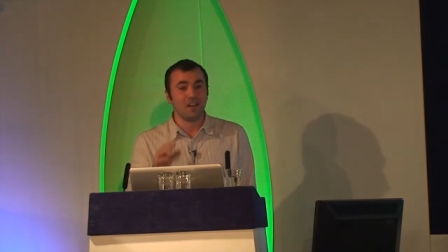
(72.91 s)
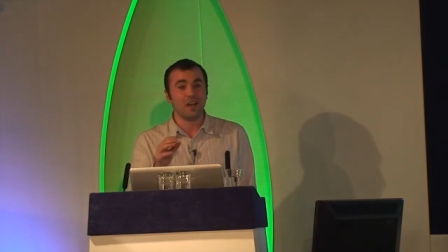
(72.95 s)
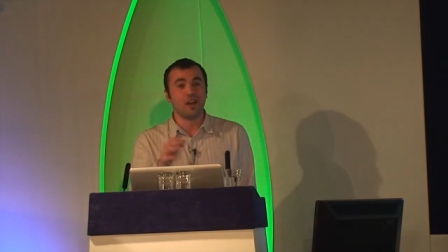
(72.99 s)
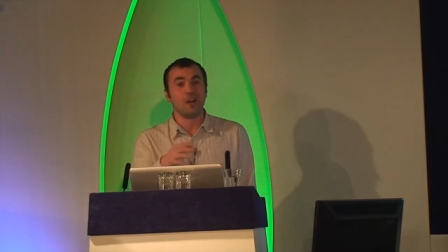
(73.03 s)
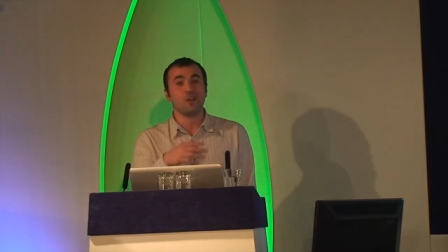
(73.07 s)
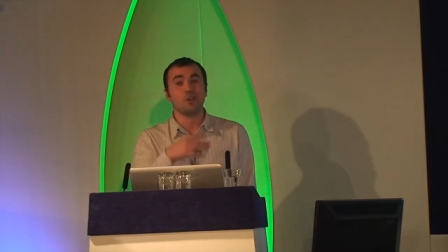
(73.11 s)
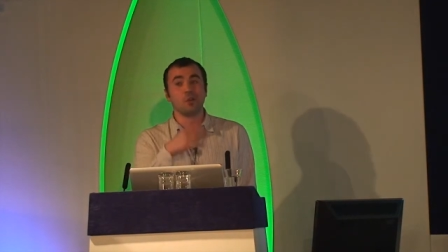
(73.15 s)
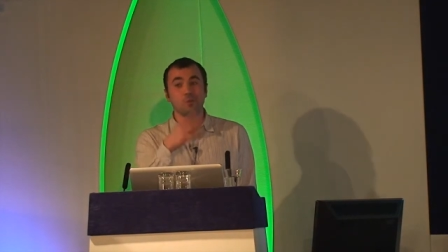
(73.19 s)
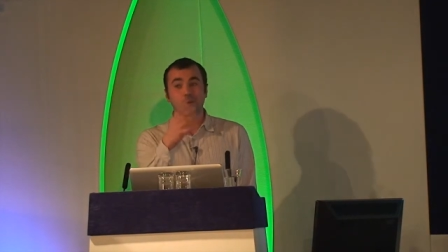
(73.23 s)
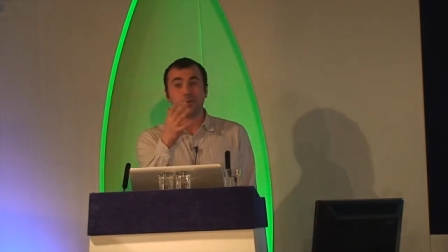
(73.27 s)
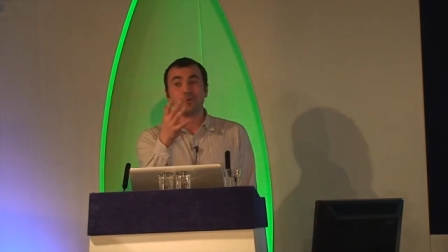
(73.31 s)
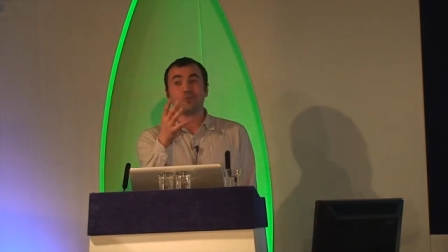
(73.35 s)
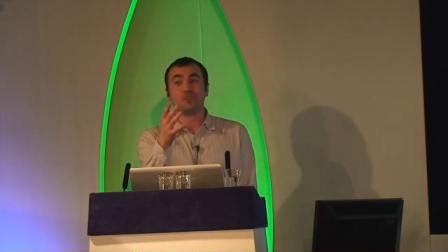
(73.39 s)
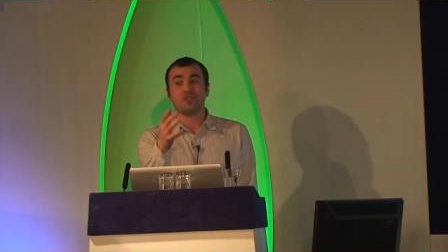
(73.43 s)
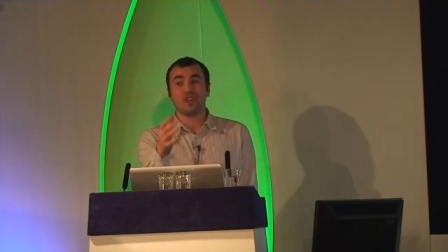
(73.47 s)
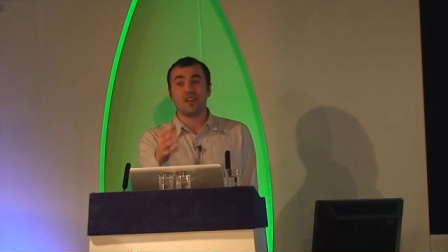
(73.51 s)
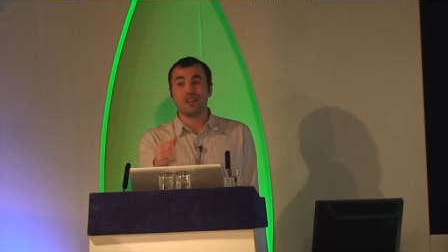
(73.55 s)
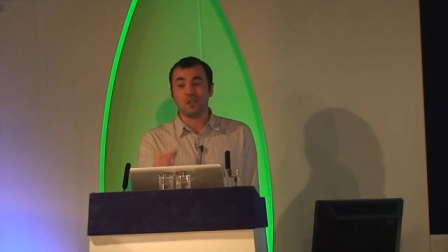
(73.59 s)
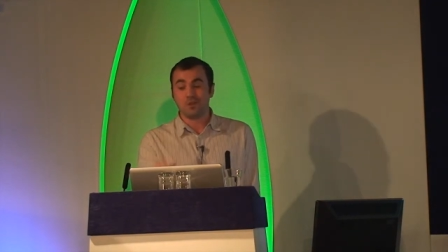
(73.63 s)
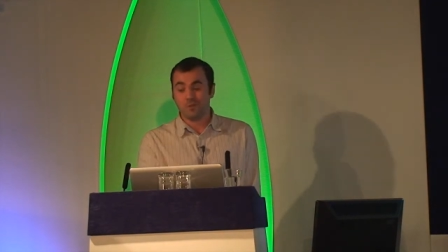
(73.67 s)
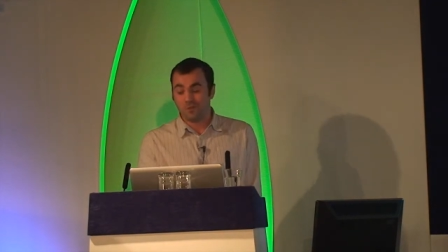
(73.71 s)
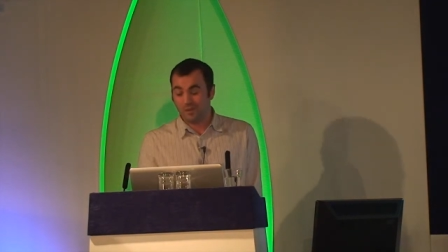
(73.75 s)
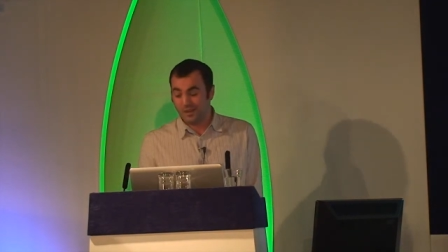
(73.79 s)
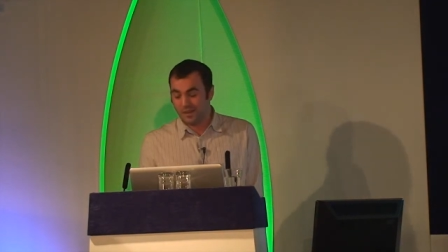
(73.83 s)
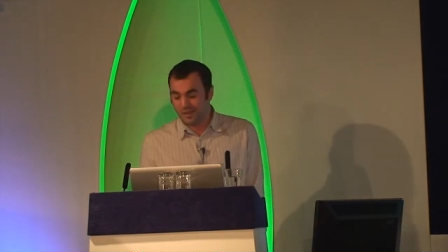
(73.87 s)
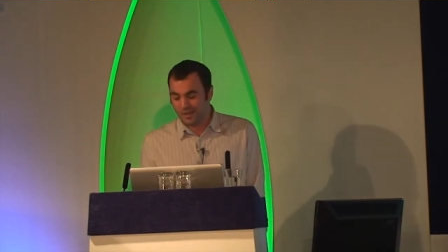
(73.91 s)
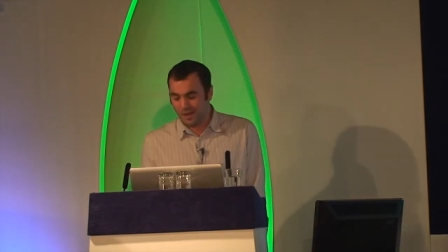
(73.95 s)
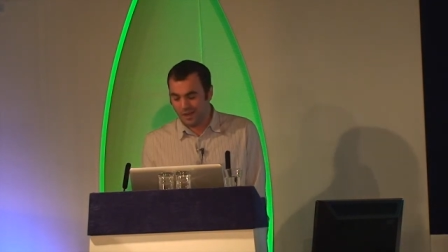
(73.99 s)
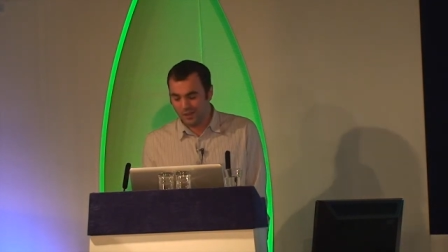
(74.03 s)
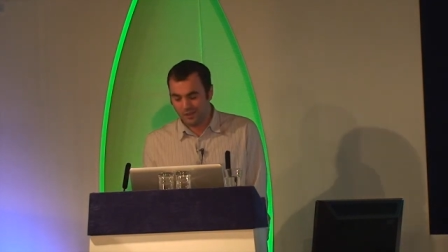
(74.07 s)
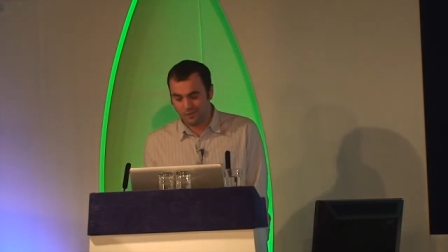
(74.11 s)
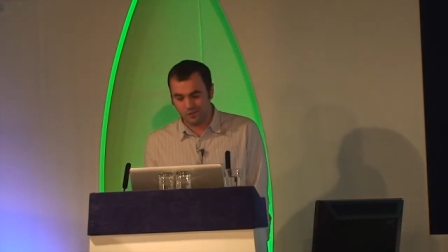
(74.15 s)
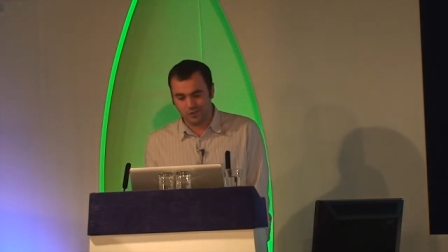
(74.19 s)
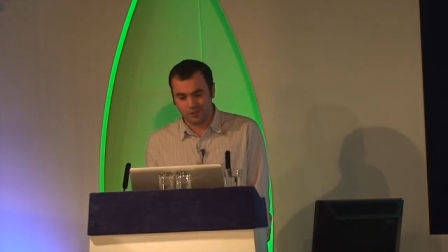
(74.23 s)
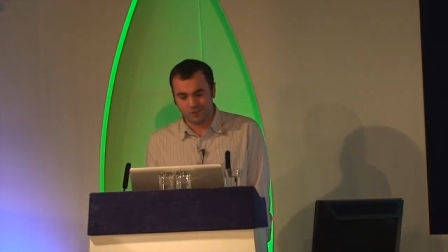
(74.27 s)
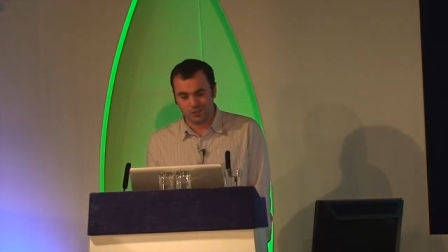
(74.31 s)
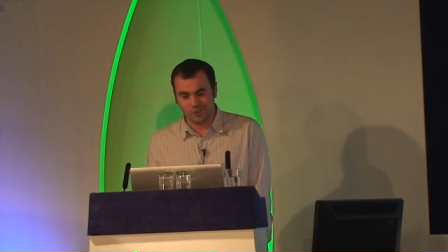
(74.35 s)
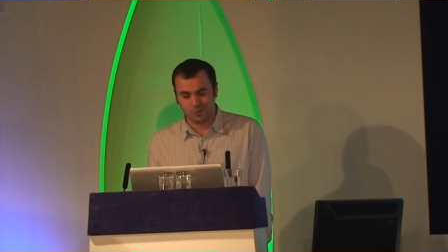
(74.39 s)
and you will genuinely get
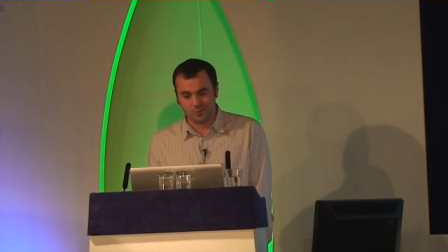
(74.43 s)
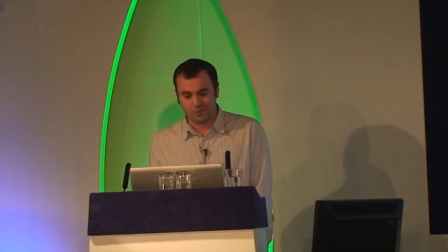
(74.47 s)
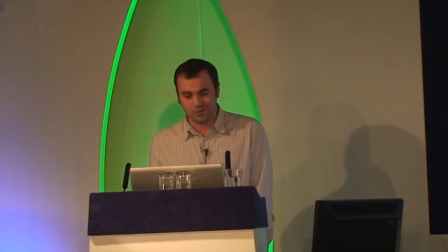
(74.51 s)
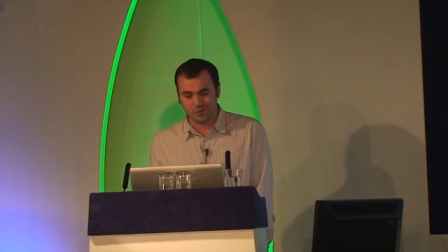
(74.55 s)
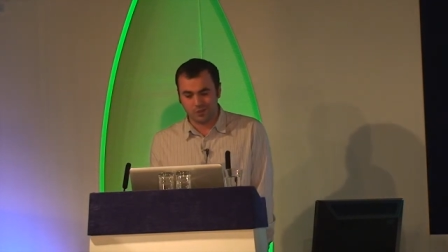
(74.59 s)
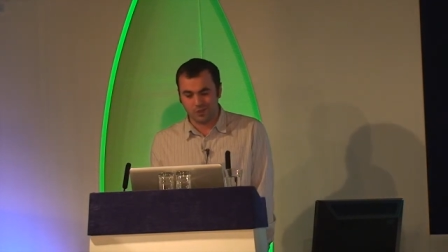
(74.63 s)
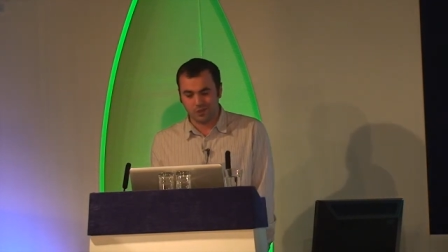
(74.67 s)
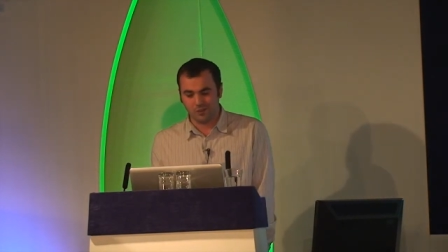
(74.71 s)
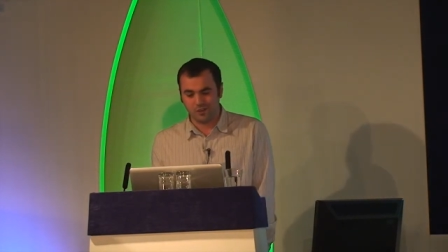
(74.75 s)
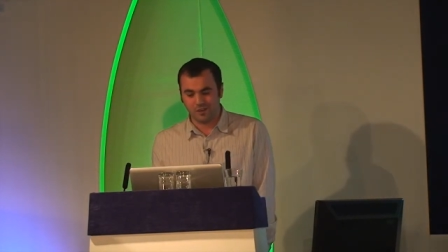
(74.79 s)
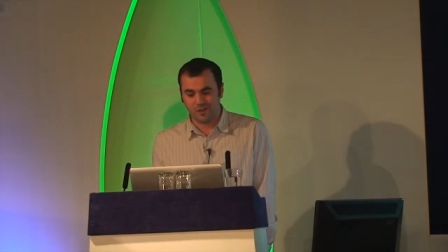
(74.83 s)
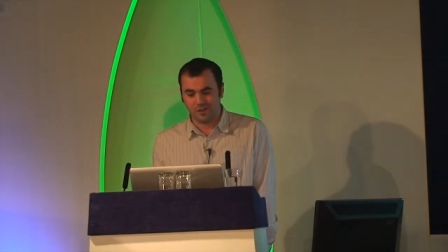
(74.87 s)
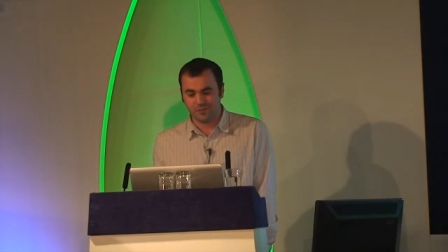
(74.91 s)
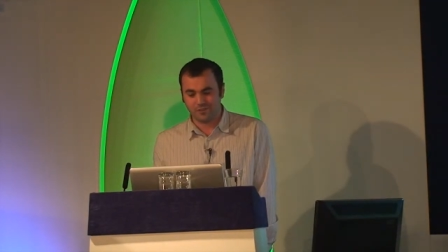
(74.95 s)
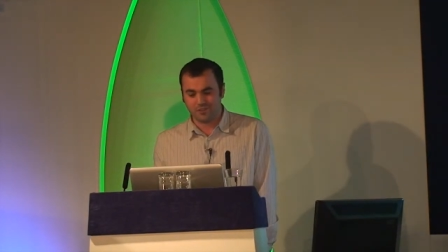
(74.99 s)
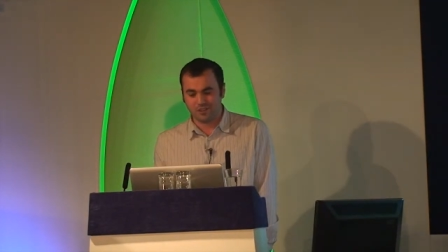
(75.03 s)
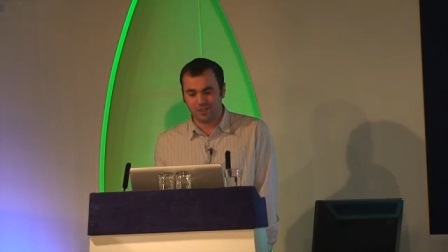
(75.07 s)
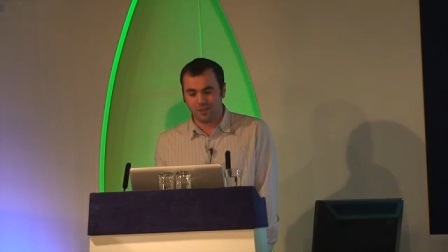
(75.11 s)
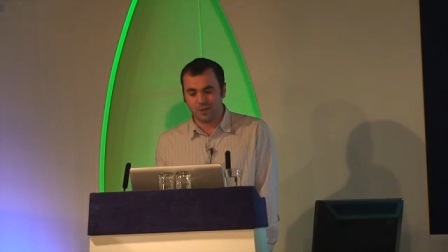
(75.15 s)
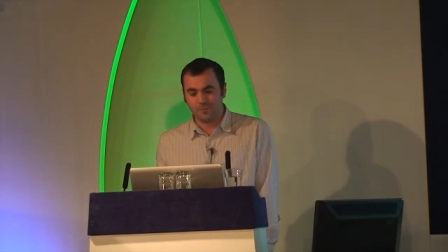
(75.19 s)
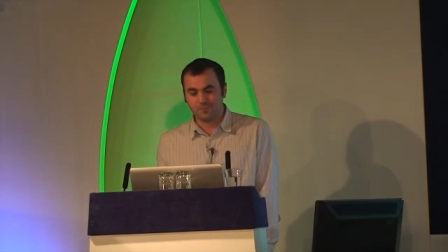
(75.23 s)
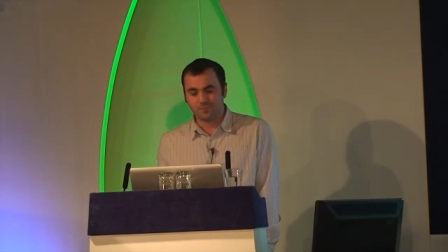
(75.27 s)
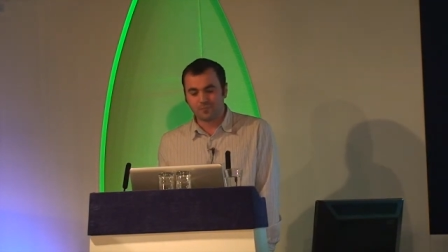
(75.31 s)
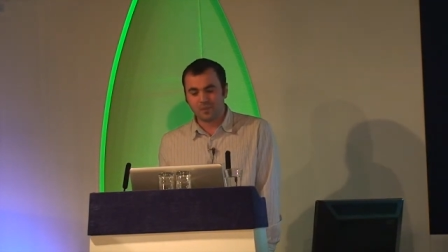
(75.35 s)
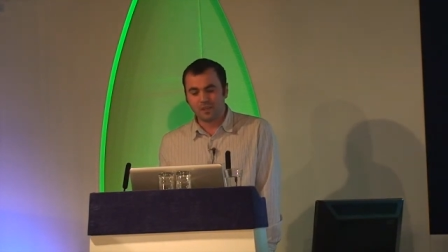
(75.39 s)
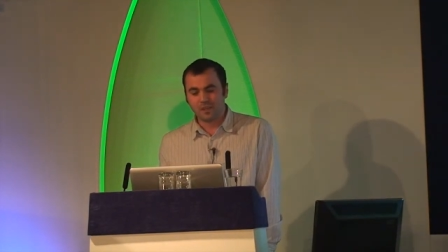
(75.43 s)
the results that you're after.